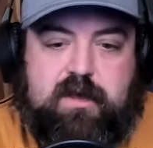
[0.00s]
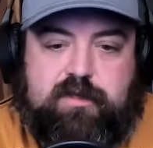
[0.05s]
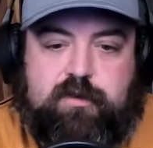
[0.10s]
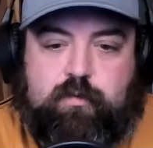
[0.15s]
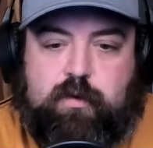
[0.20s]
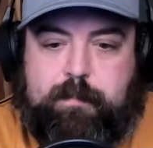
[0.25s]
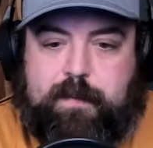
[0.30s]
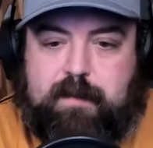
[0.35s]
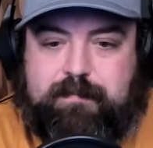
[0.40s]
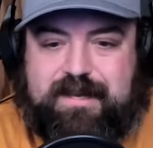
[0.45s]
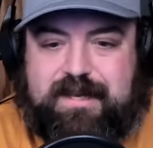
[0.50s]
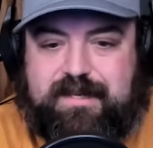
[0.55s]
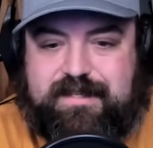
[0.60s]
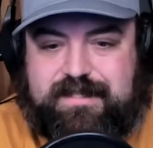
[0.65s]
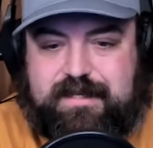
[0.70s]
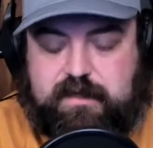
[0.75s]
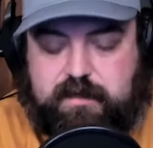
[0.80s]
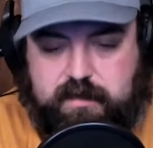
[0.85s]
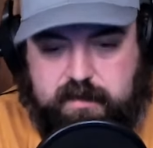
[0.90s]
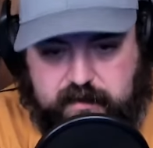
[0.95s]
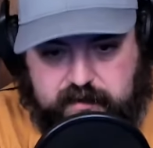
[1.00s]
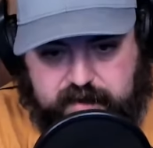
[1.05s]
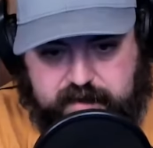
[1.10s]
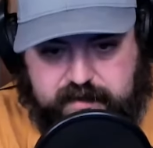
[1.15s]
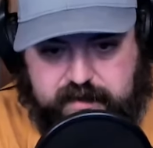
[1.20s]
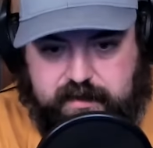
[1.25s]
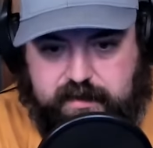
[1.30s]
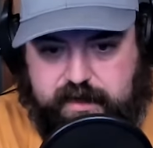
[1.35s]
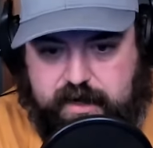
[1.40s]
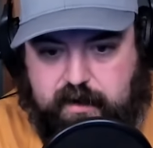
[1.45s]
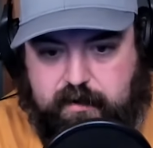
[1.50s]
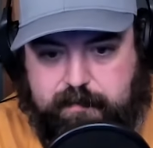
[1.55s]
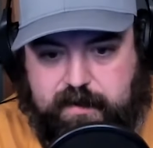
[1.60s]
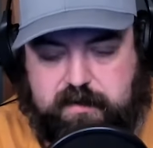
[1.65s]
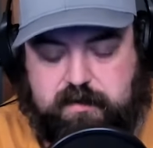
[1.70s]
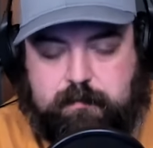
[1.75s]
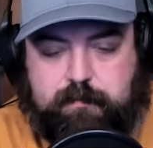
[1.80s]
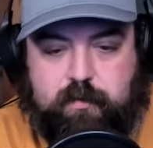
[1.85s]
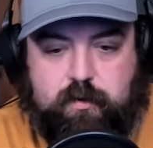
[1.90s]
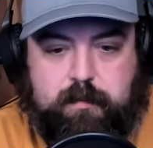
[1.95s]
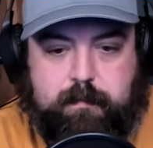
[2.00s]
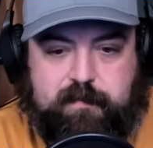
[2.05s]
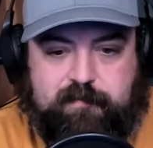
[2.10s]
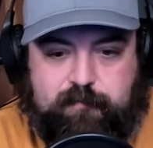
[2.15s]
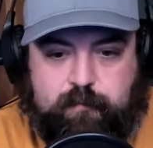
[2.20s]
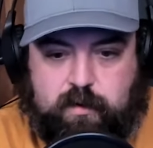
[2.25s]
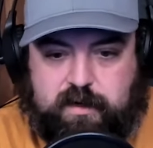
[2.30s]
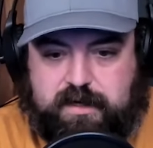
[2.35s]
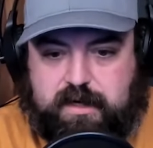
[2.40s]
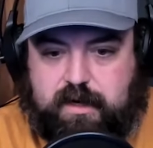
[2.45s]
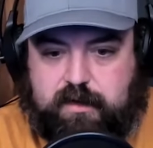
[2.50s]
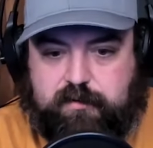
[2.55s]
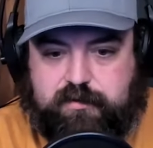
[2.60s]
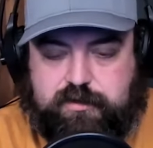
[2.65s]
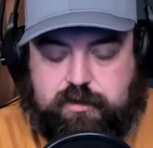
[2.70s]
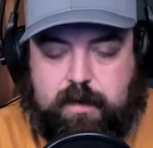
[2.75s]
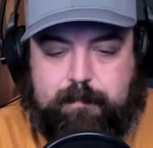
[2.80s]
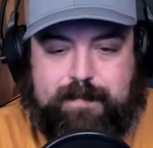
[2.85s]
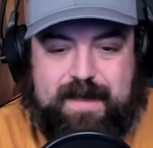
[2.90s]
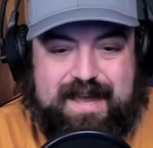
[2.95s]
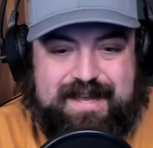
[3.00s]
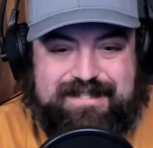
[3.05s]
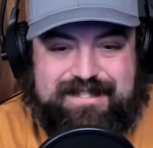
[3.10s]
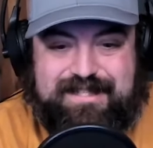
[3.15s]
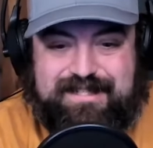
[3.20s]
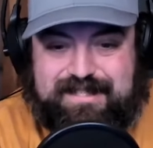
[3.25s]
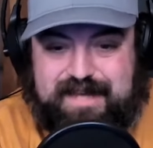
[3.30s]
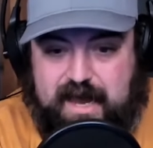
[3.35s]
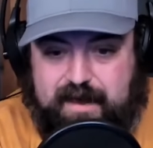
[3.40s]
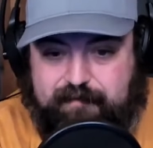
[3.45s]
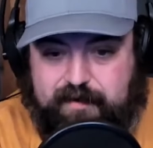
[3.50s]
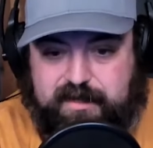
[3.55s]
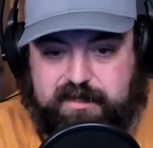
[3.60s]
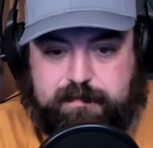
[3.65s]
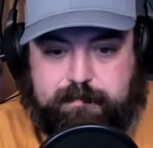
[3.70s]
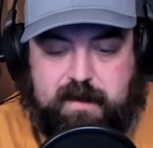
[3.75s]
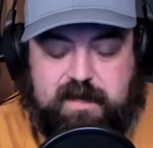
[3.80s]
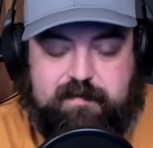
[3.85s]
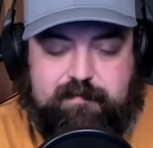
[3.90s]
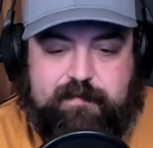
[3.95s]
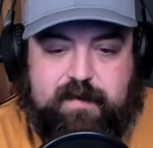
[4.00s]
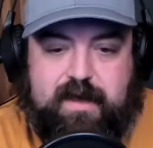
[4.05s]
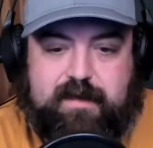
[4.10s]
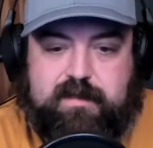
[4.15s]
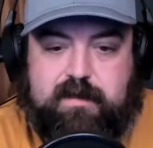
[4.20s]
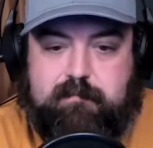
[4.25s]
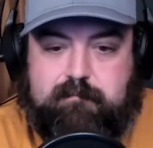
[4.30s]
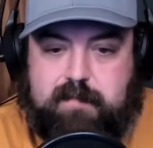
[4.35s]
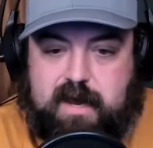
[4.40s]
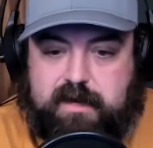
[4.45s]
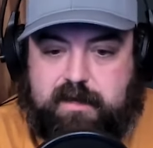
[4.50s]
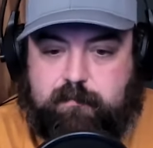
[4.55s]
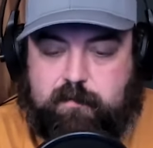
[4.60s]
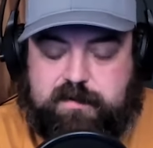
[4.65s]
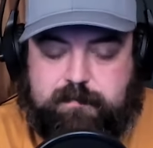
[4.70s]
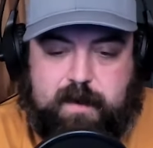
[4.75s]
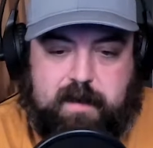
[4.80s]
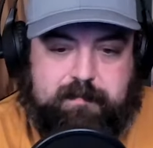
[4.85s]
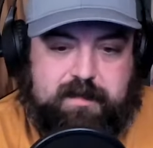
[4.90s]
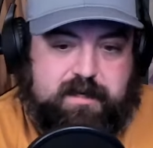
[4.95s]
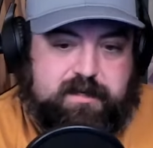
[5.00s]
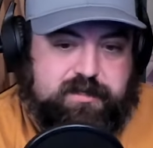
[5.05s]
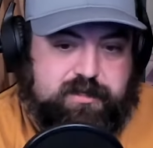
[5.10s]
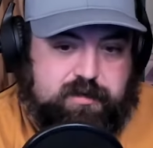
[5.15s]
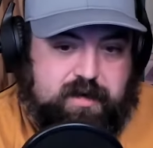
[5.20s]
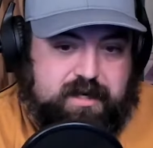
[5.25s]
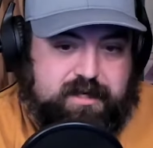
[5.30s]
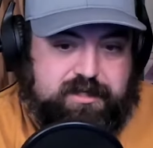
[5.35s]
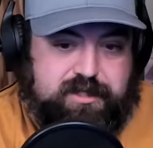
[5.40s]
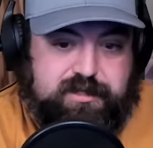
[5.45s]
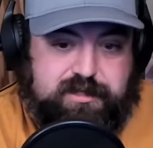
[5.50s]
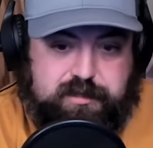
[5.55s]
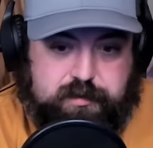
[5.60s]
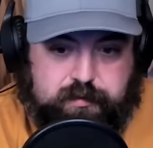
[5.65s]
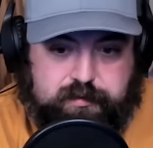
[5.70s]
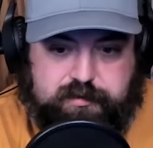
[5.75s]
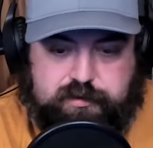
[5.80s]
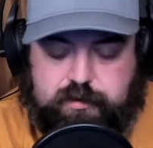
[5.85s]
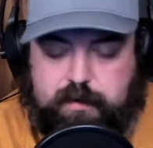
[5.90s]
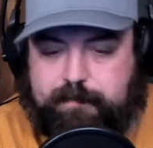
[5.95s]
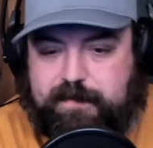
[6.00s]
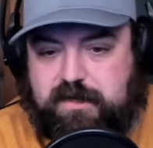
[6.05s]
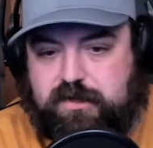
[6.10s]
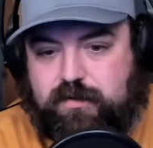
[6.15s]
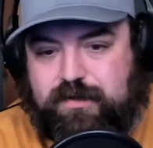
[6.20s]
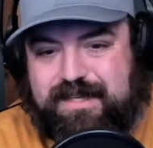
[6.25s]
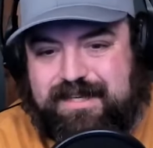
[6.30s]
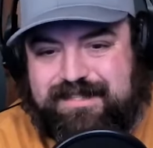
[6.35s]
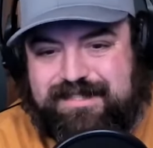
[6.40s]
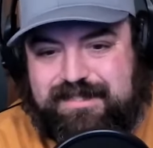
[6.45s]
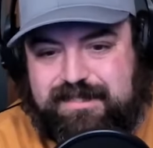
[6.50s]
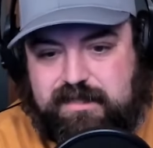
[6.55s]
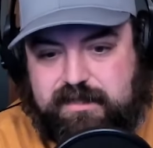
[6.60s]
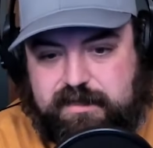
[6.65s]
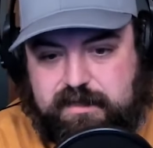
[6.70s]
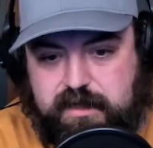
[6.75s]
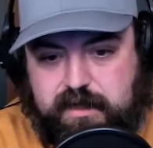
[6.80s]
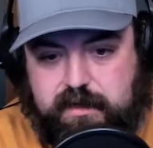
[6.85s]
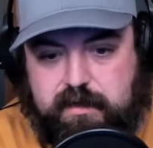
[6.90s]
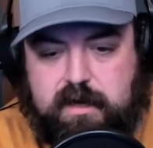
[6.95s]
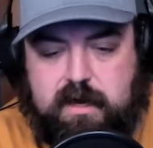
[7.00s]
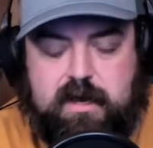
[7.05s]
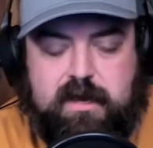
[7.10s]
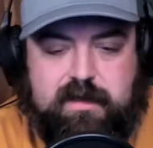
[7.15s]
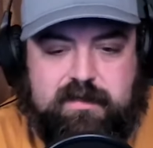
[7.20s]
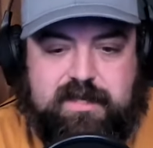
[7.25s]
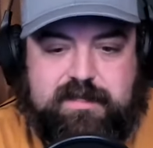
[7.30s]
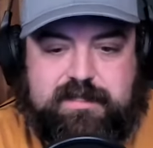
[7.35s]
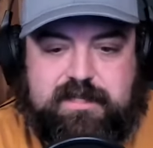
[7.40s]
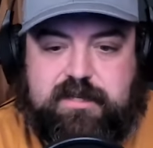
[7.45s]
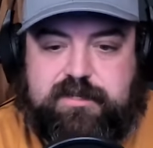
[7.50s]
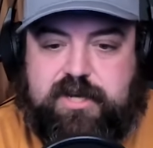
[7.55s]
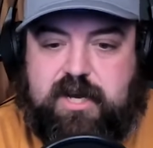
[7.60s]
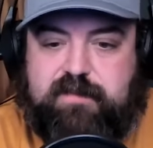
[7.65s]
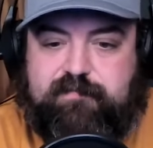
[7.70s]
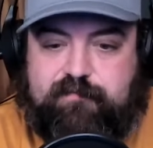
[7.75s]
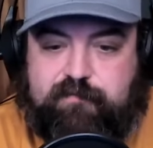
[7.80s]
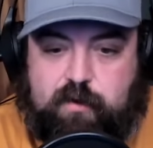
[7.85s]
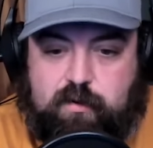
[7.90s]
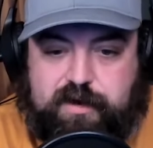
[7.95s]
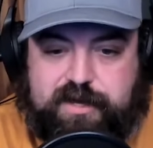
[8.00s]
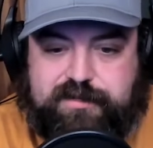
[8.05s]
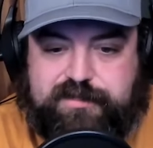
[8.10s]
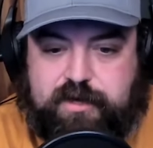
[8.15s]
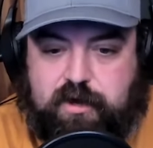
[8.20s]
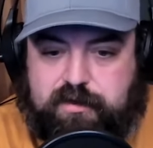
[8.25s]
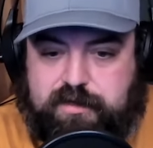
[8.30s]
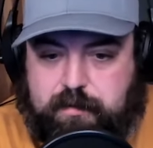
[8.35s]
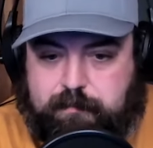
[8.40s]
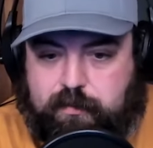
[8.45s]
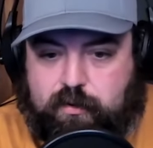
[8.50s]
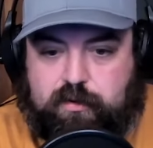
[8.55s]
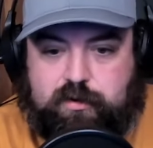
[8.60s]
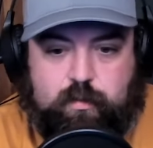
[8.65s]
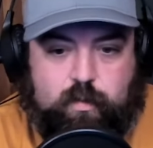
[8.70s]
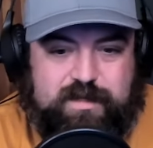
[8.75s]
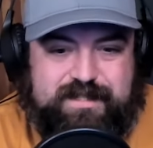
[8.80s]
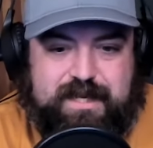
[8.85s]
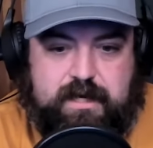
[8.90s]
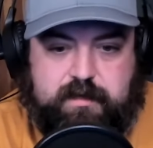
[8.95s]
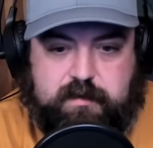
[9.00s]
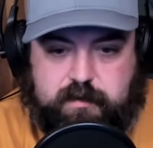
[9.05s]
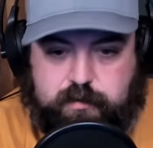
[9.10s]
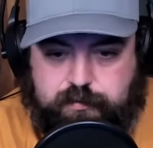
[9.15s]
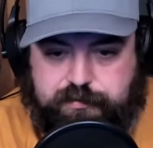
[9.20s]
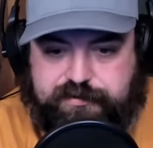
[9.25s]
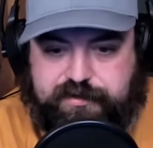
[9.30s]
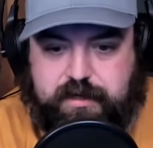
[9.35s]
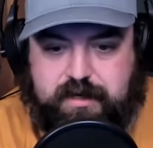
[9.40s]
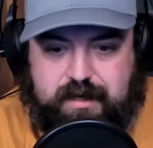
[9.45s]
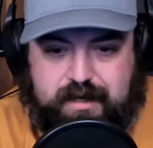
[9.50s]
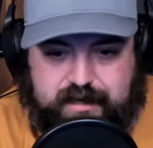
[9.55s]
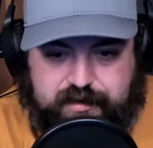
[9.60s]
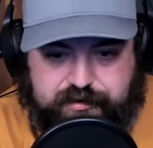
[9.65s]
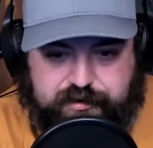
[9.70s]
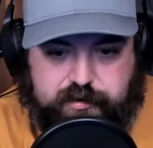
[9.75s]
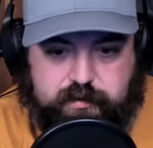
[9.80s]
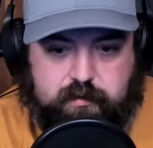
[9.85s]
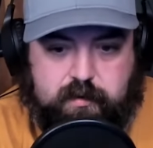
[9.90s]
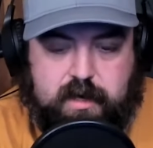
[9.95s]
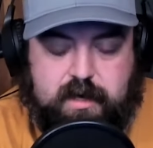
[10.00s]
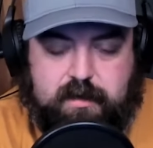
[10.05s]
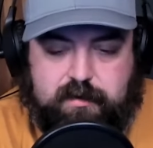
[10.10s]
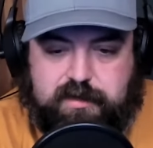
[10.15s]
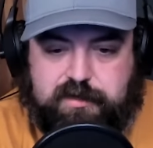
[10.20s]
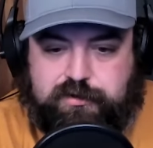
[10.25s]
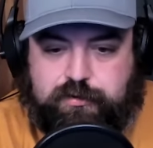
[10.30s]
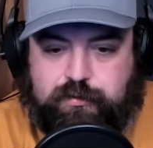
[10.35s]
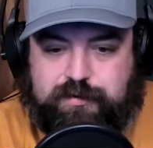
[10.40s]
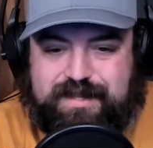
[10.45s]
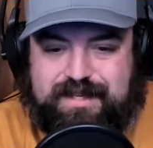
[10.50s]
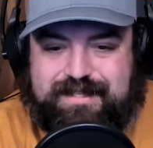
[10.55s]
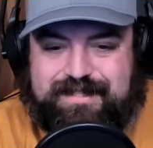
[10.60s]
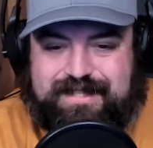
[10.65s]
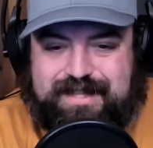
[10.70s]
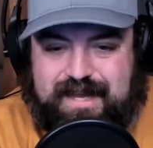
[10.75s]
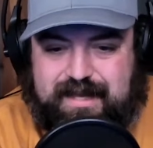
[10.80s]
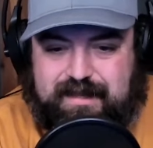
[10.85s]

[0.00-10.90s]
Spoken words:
The Republicans clearly didn't care about the border before Donald Trump, as is evidenced by the fact that many Republican strategists told Trump in 2016 that such a focus on the border was a losing issue. The truth is